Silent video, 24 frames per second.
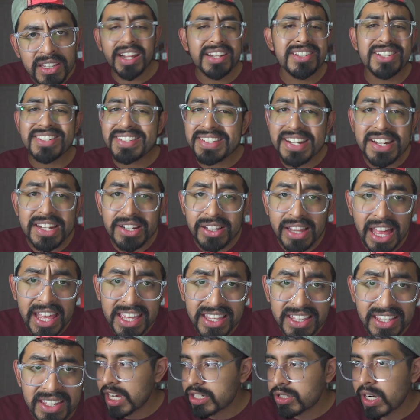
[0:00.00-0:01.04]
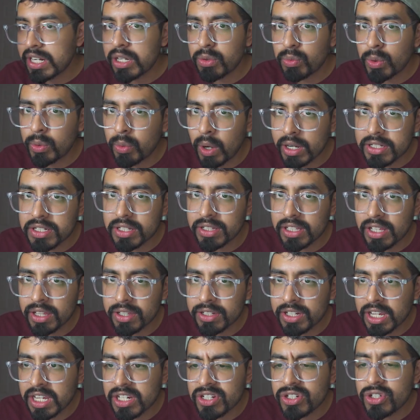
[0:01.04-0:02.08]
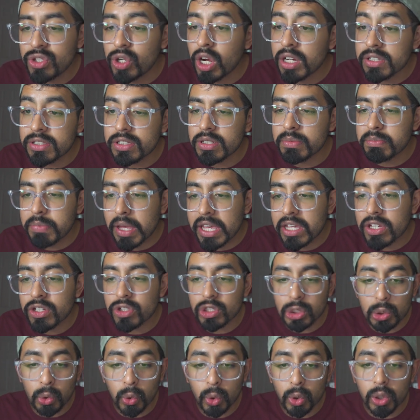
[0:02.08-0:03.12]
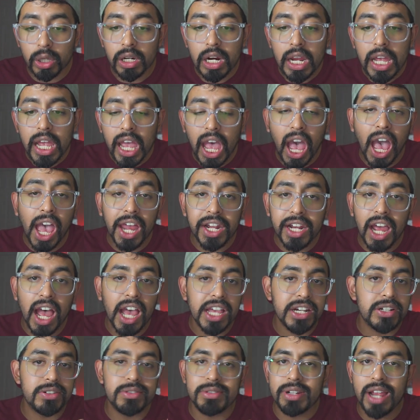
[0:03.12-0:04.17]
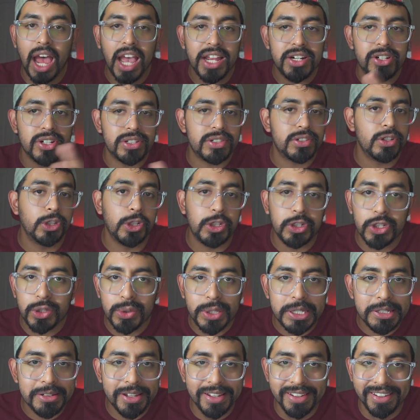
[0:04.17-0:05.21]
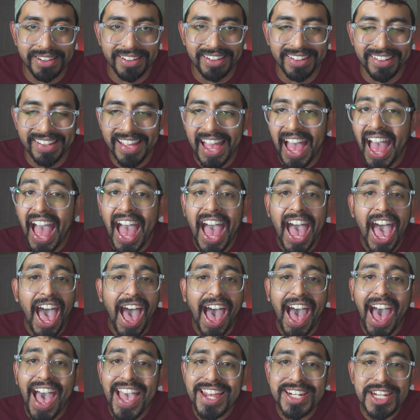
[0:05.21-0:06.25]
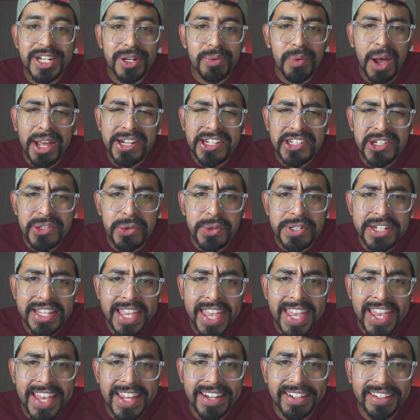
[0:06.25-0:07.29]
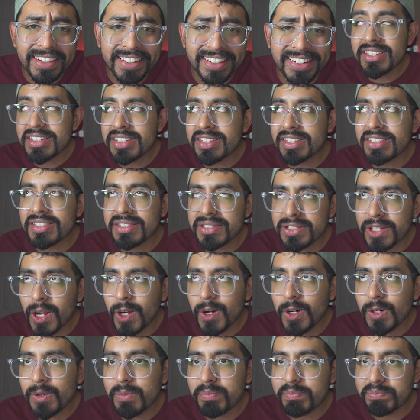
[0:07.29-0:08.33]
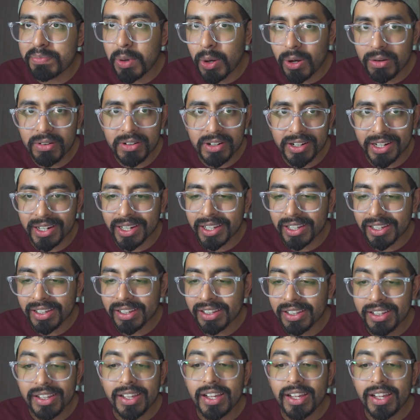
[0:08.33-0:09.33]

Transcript: I just didn't like it. I tried to rewatch it the other day just to make sure, and I just couldn't do it. I didn't want to do it again. It's so boring.